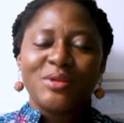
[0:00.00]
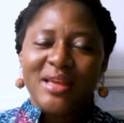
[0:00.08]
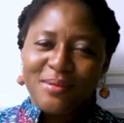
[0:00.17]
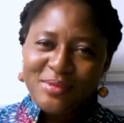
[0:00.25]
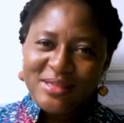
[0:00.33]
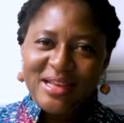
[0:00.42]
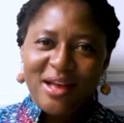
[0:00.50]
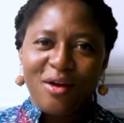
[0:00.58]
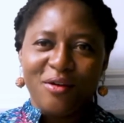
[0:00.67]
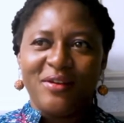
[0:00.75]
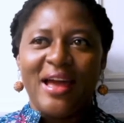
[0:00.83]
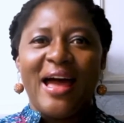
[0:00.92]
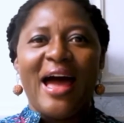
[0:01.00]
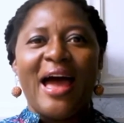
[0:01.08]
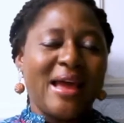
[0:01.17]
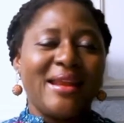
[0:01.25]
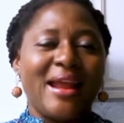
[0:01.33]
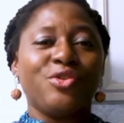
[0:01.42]
to themselves. And
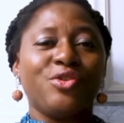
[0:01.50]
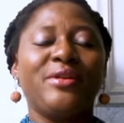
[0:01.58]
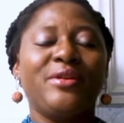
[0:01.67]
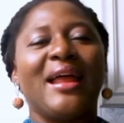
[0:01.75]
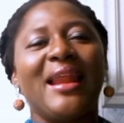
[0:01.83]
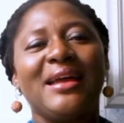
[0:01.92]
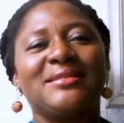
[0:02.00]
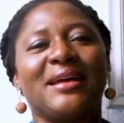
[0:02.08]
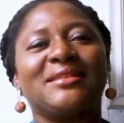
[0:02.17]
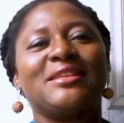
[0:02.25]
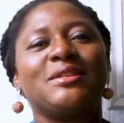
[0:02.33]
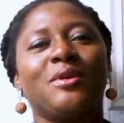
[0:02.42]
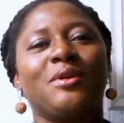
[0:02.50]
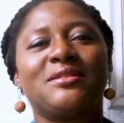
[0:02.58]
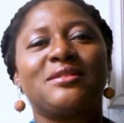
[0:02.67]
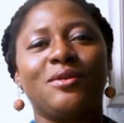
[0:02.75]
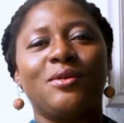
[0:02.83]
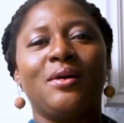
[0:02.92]
now you realize that these
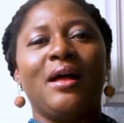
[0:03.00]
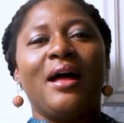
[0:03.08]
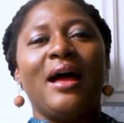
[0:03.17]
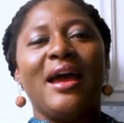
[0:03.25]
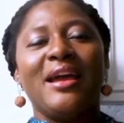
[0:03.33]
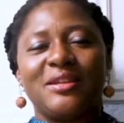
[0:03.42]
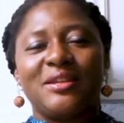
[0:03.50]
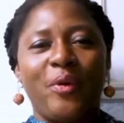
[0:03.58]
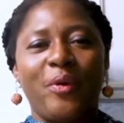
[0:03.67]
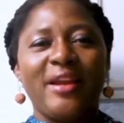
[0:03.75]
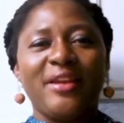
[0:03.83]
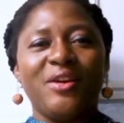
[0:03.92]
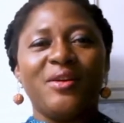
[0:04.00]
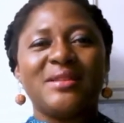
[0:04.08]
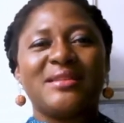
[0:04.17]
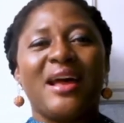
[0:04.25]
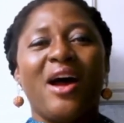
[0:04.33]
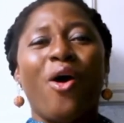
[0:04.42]
political
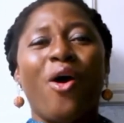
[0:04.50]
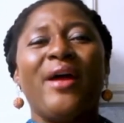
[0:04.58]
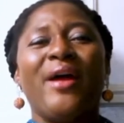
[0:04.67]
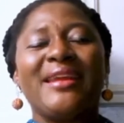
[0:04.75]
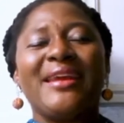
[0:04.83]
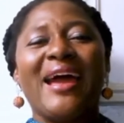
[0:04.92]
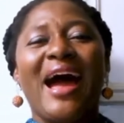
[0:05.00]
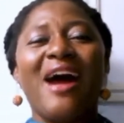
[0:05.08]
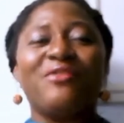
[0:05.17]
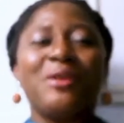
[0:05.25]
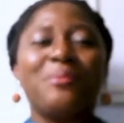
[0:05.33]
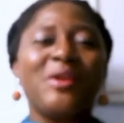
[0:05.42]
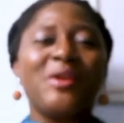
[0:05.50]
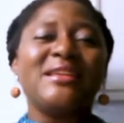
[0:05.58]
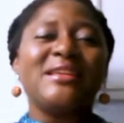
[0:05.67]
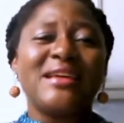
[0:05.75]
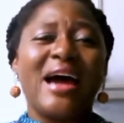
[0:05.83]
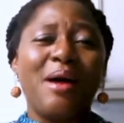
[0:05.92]
entrepreneurs already have a
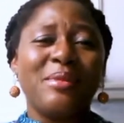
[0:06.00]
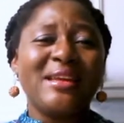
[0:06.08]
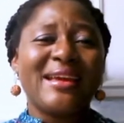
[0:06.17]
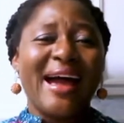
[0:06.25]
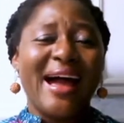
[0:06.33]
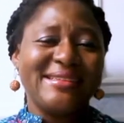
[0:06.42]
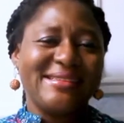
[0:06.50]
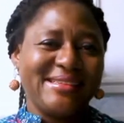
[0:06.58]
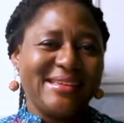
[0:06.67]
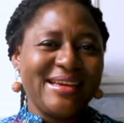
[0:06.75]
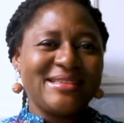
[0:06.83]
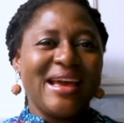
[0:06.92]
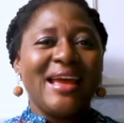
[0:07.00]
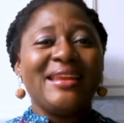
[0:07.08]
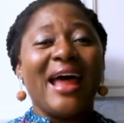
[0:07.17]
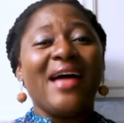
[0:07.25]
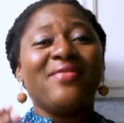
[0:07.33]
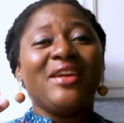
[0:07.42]
predetermined candidate
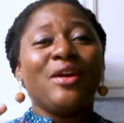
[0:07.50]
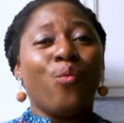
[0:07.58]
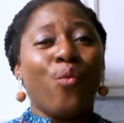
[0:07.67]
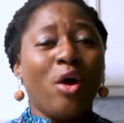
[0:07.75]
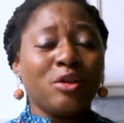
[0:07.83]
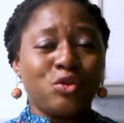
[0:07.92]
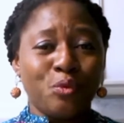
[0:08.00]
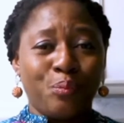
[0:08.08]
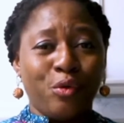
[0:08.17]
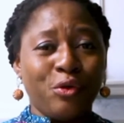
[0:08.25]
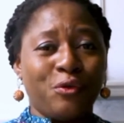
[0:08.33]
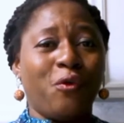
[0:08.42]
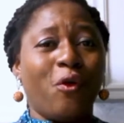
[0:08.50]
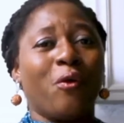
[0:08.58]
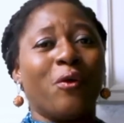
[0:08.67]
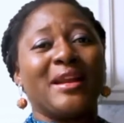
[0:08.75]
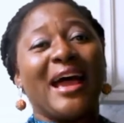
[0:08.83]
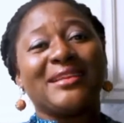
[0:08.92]
that they want to put
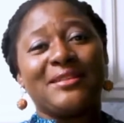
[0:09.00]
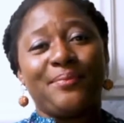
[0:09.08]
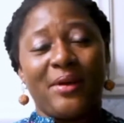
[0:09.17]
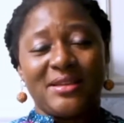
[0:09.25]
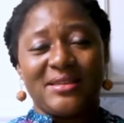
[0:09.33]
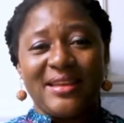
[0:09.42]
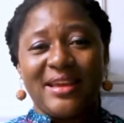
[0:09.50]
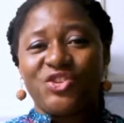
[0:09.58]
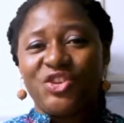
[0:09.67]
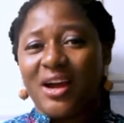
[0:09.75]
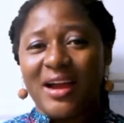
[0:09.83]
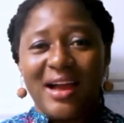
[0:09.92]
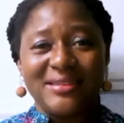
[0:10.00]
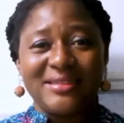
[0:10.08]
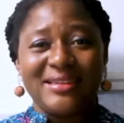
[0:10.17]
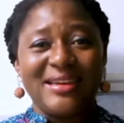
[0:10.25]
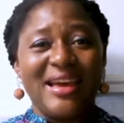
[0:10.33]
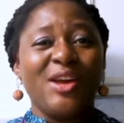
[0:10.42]
forward as a presidential
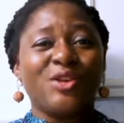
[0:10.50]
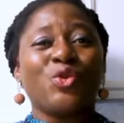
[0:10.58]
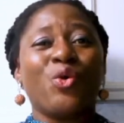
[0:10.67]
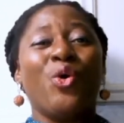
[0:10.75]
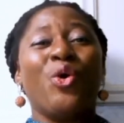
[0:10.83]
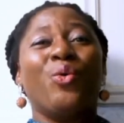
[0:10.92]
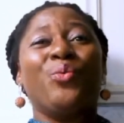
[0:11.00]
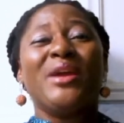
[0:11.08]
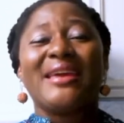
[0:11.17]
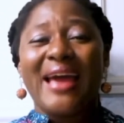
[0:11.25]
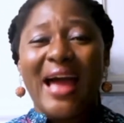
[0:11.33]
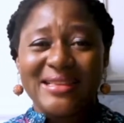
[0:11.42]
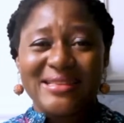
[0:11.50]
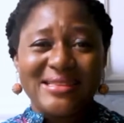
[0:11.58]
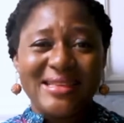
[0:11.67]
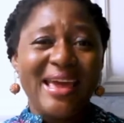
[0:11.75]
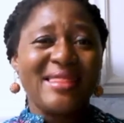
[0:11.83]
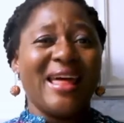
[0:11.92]
candidate. So we can
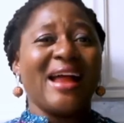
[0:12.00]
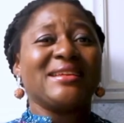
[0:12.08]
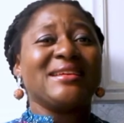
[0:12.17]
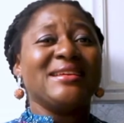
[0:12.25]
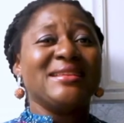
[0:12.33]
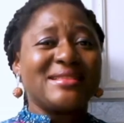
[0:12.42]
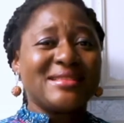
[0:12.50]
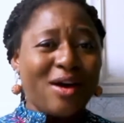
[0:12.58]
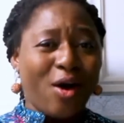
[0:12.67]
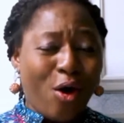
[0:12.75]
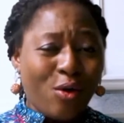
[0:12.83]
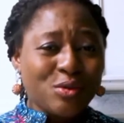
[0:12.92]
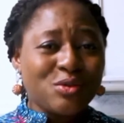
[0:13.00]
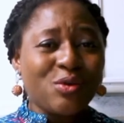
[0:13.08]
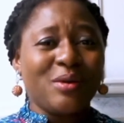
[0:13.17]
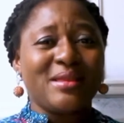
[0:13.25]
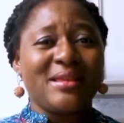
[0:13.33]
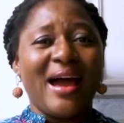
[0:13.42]
say that it's
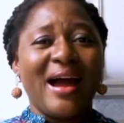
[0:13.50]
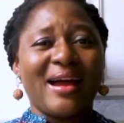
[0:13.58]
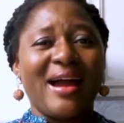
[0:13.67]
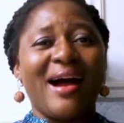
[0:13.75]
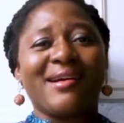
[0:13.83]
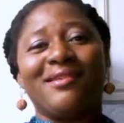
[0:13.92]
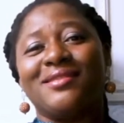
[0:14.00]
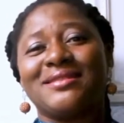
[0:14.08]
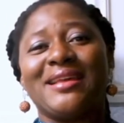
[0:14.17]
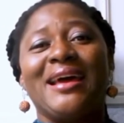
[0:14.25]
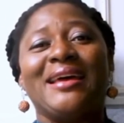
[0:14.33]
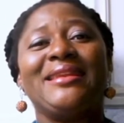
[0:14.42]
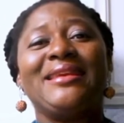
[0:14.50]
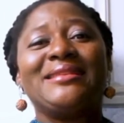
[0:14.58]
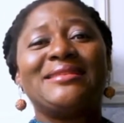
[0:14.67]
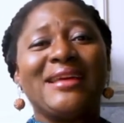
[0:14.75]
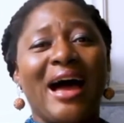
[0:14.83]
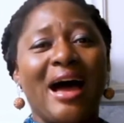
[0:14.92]
also their caucus
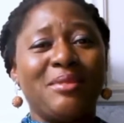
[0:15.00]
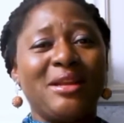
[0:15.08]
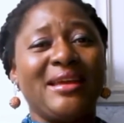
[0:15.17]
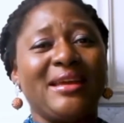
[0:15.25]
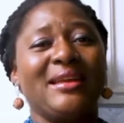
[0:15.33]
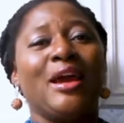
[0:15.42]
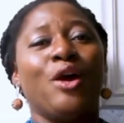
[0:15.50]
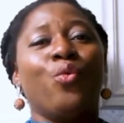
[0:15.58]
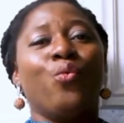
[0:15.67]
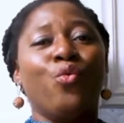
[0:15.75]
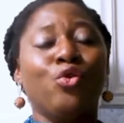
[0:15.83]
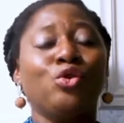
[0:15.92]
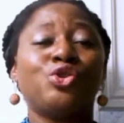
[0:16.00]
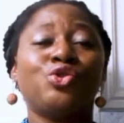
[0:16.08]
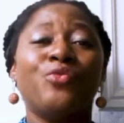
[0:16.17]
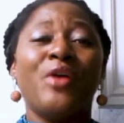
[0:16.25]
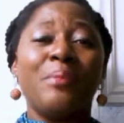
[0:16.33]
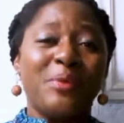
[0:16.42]
determining who
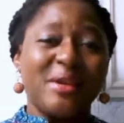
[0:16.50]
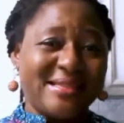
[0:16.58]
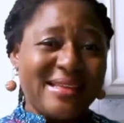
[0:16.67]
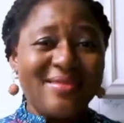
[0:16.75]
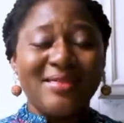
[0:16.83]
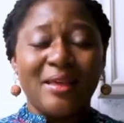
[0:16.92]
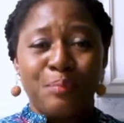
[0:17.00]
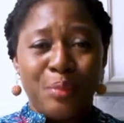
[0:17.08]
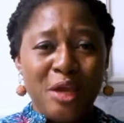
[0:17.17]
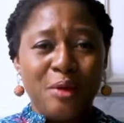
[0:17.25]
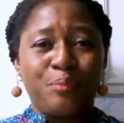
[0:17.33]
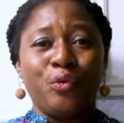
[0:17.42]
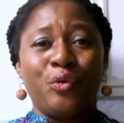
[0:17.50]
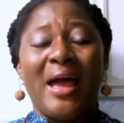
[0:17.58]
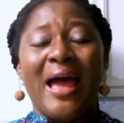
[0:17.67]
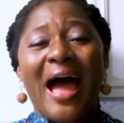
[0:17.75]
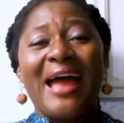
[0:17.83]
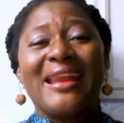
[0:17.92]
should represent the people.
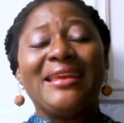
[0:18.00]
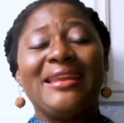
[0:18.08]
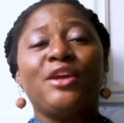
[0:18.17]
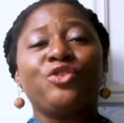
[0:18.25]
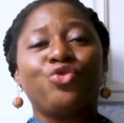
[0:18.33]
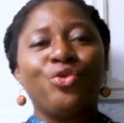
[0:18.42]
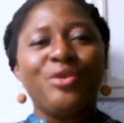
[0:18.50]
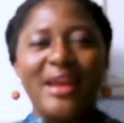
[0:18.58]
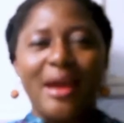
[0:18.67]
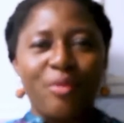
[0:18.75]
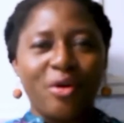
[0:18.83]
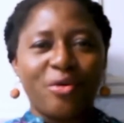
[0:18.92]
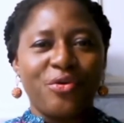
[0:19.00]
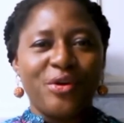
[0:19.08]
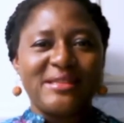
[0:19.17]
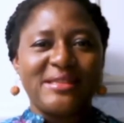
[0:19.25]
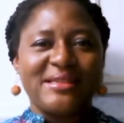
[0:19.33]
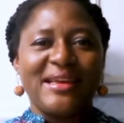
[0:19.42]
And in a true
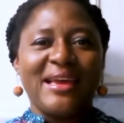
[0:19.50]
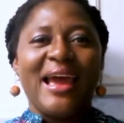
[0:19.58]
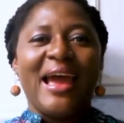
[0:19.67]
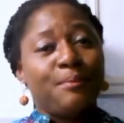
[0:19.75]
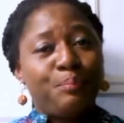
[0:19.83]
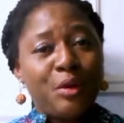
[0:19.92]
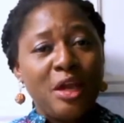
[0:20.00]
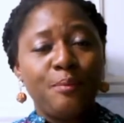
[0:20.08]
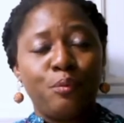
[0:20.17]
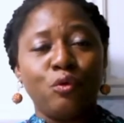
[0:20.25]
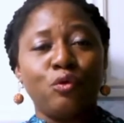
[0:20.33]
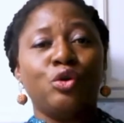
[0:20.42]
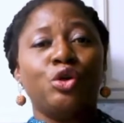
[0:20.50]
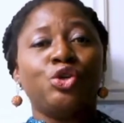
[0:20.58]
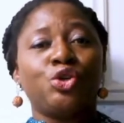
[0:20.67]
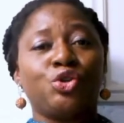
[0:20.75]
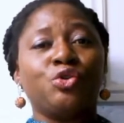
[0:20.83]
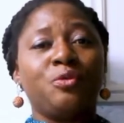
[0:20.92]
democracy, the people
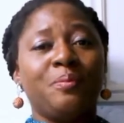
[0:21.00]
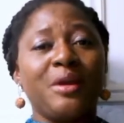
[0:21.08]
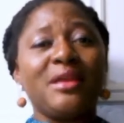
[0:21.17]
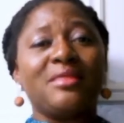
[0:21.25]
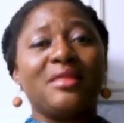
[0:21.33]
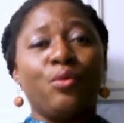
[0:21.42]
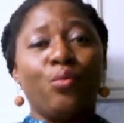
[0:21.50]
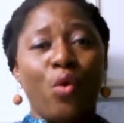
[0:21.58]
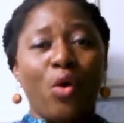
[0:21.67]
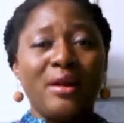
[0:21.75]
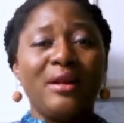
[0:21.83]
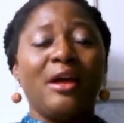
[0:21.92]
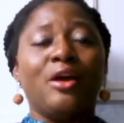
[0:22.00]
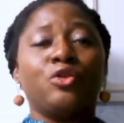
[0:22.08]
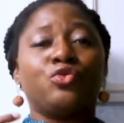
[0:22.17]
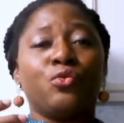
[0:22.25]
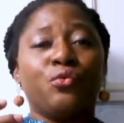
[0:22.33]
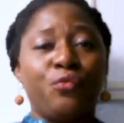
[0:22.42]
should be the one
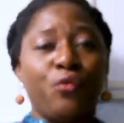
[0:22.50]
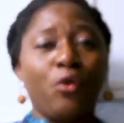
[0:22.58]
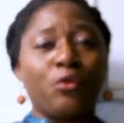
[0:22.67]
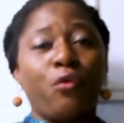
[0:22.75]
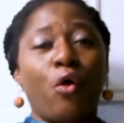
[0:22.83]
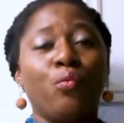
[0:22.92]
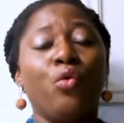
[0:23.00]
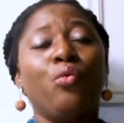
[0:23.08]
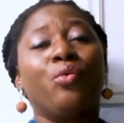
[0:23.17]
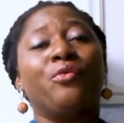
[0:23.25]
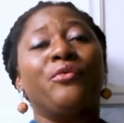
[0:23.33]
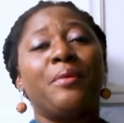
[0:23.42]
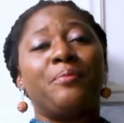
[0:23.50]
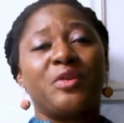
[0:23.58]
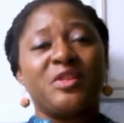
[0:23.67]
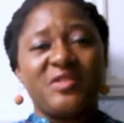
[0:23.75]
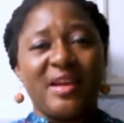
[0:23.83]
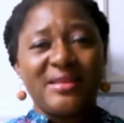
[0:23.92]
to vote for who will
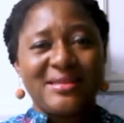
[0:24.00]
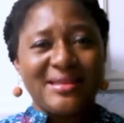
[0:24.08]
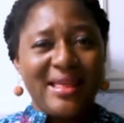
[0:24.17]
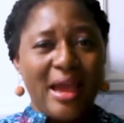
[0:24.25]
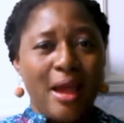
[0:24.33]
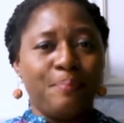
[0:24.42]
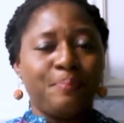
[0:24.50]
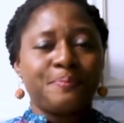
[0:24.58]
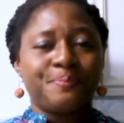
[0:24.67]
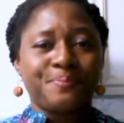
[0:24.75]
represent them